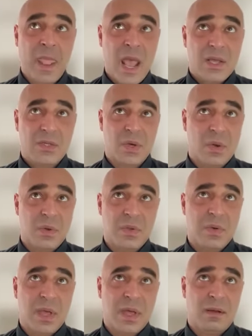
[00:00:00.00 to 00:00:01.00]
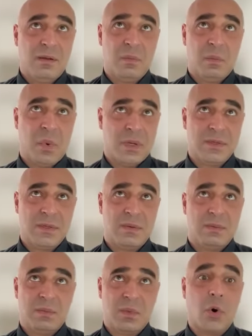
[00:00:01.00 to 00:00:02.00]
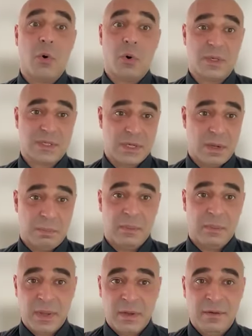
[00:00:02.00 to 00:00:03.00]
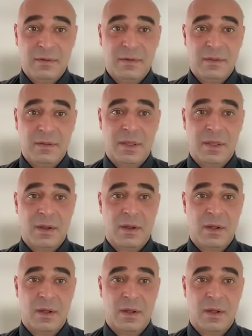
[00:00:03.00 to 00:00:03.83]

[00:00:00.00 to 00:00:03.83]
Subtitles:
So you get one core supplement that